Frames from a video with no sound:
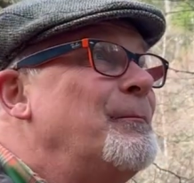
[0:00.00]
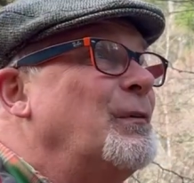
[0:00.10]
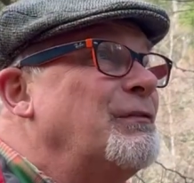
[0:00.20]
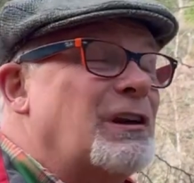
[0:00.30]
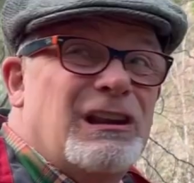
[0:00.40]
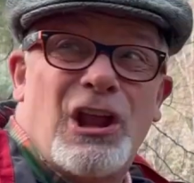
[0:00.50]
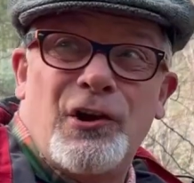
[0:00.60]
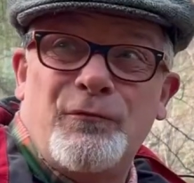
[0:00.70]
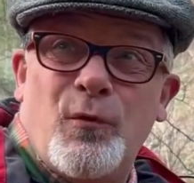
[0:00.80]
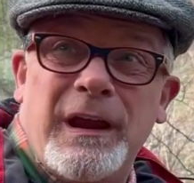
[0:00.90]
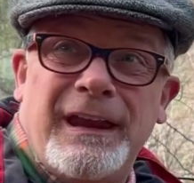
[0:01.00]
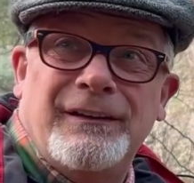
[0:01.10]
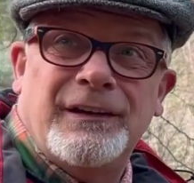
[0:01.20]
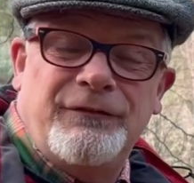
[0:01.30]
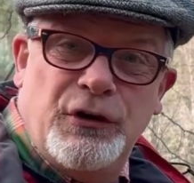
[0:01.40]
we've got a lot of
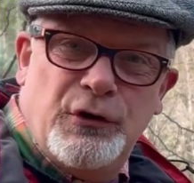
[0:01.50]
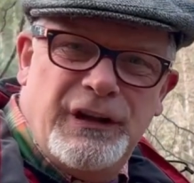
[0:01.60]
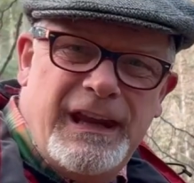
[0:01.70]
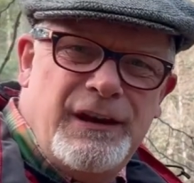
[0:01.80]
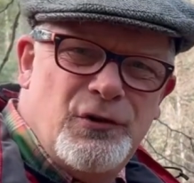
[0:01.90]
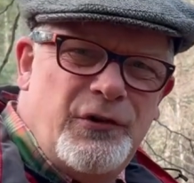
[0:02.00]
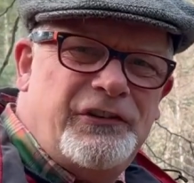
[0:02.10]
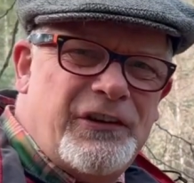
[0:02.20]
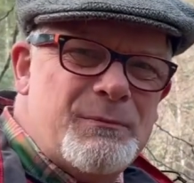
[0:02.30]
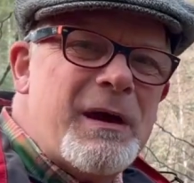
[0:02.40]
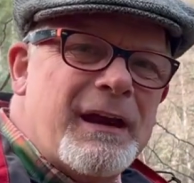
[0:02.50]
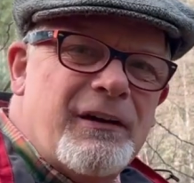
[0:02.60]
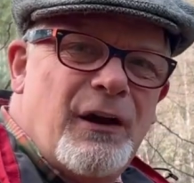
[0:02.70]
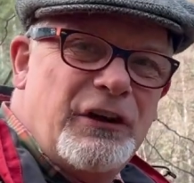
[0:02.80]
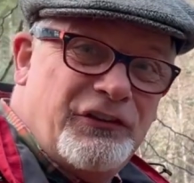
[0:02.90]
wind, and if you can hear noise in the
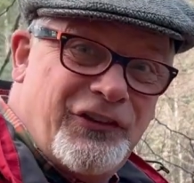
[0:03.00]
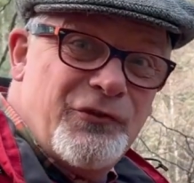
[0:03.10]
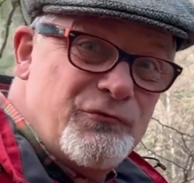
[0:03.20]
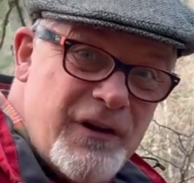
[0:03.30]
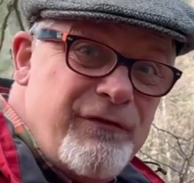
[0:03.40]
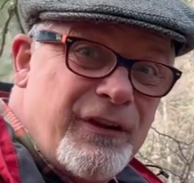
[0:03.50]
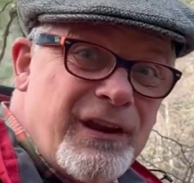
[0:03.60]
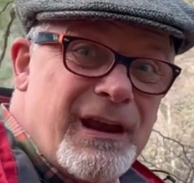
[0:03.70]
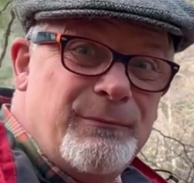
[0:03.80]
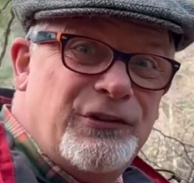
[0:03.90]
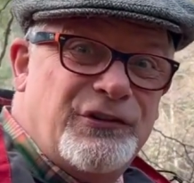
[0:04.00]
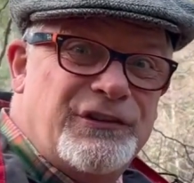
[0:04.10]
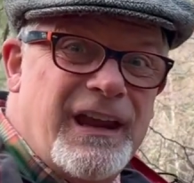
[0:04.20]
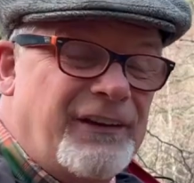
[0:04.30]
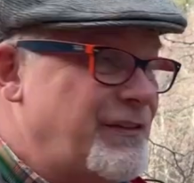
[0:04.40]
background, it's the river that I'm
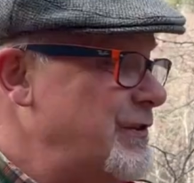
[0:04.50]
stood next